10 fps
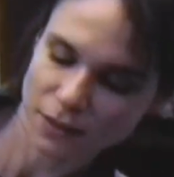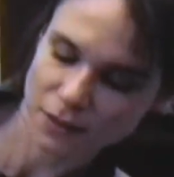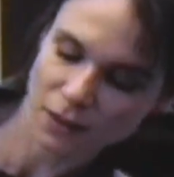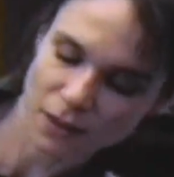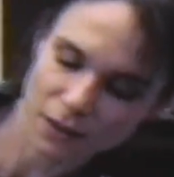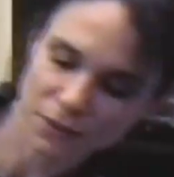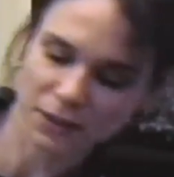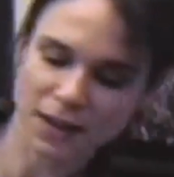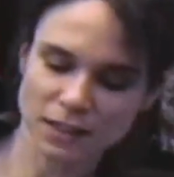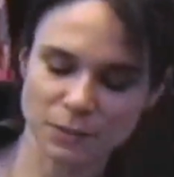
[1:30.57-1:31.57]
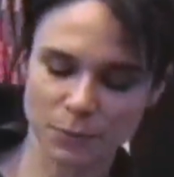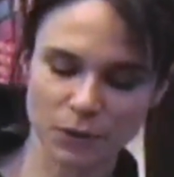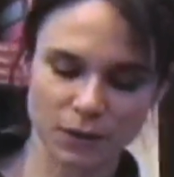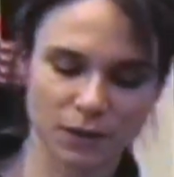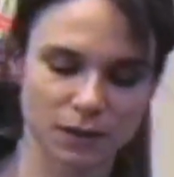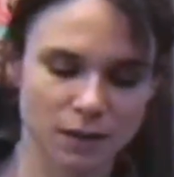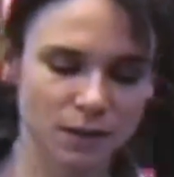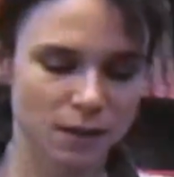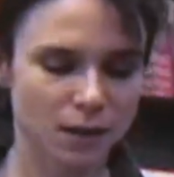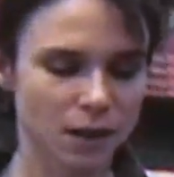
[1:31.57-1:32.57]
The next book
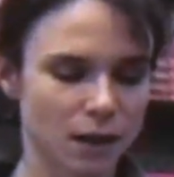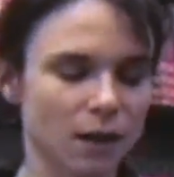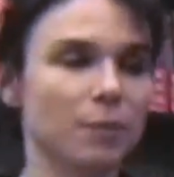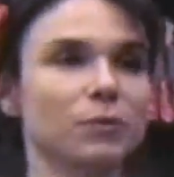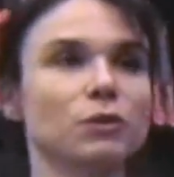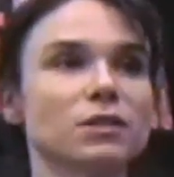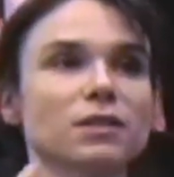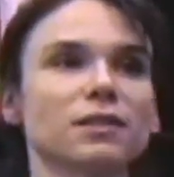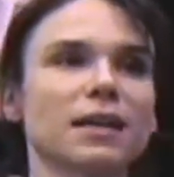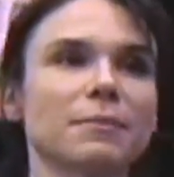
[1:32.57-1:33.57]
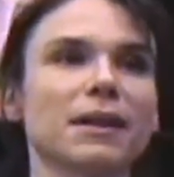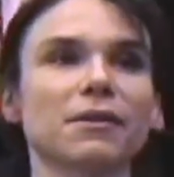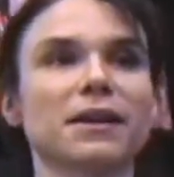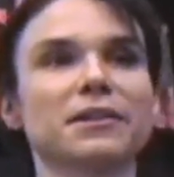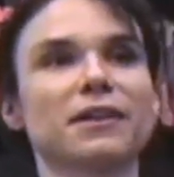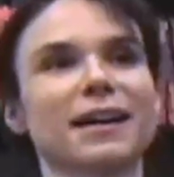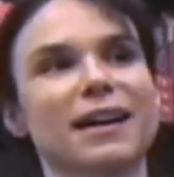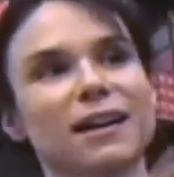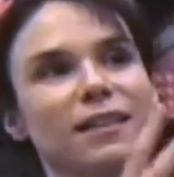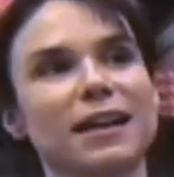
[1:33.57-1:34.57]
uses the same narrator. I
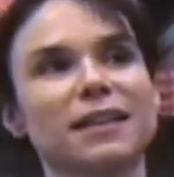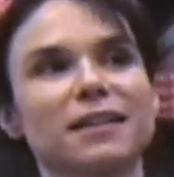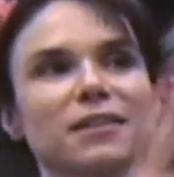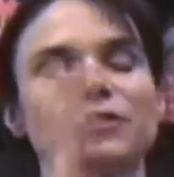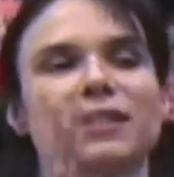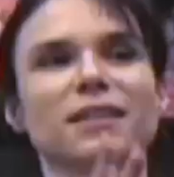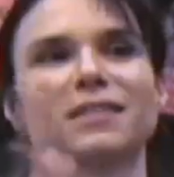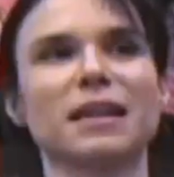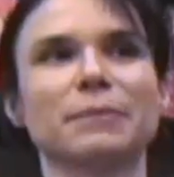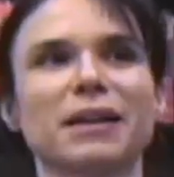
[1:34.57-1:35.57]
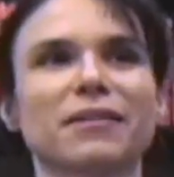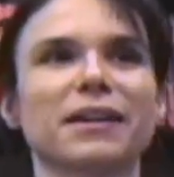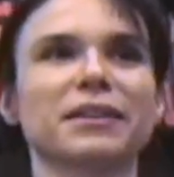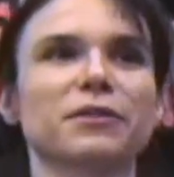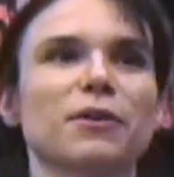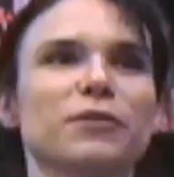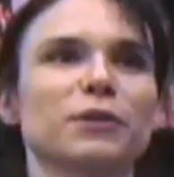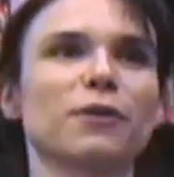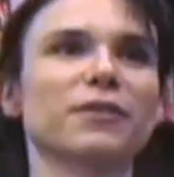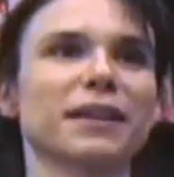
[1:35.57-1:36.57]
kind of like using the same narrator over and
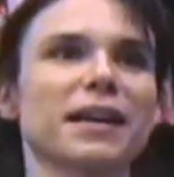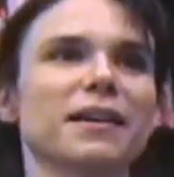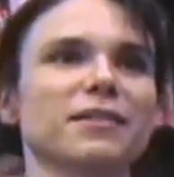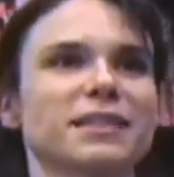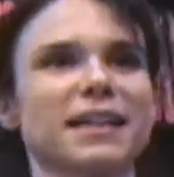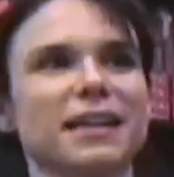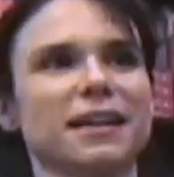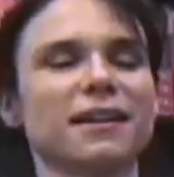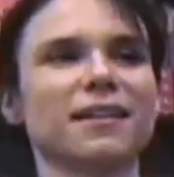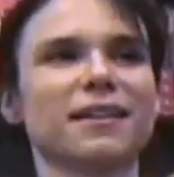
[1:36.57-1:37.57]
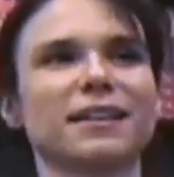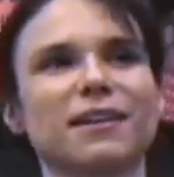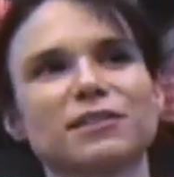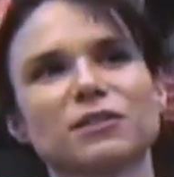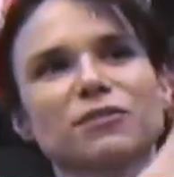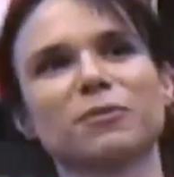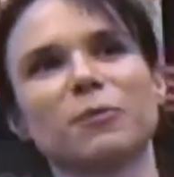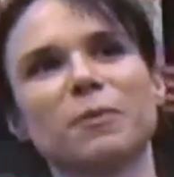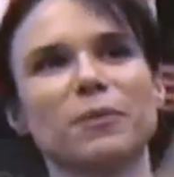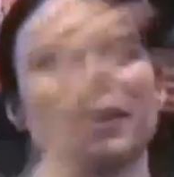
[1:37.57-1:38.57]
over again, or taking characters from
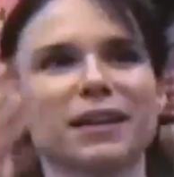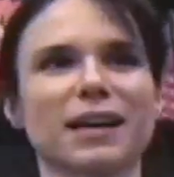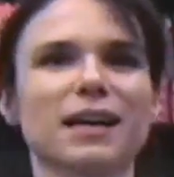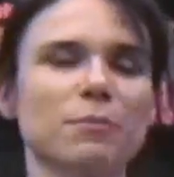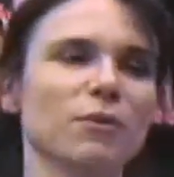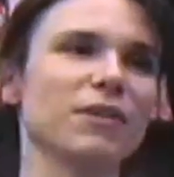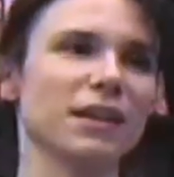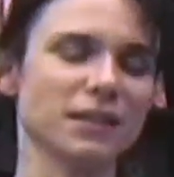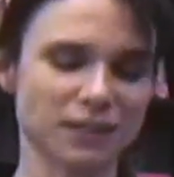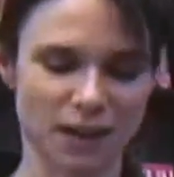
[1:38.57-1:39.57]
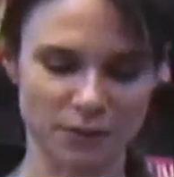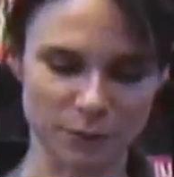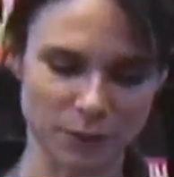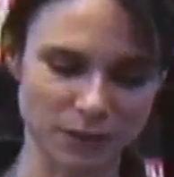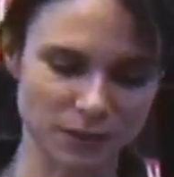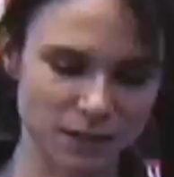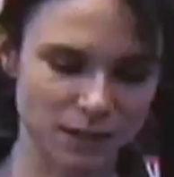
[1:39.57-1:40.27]
one book and kind of moving into other ones.